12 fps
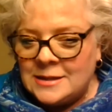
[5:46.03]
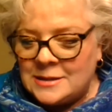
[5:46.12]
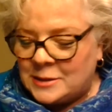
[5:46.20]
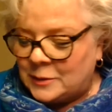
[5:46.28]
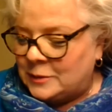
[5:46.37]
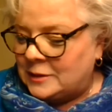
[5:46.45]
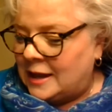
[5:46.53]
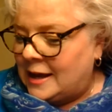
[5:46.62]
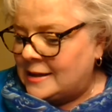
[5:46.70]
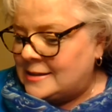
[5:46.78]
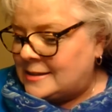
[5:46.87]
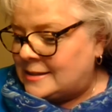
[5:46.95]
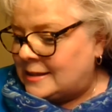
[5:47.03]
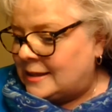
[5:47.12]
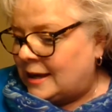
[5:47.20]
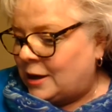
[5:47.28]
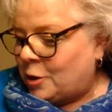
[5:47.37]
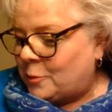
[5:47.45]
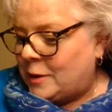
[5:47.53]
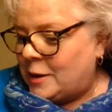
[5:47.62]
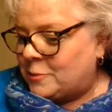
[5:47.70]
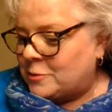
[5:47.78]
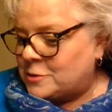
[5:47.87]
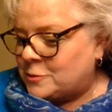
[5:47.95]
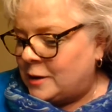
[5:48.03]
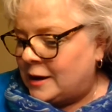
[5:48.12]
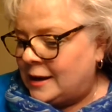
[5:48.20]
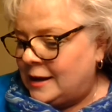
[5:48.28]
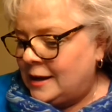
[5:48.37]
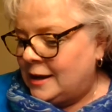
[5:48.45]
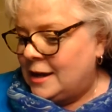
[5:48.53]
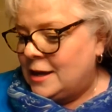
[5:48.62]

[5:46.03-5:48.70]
So let's get our papers ready.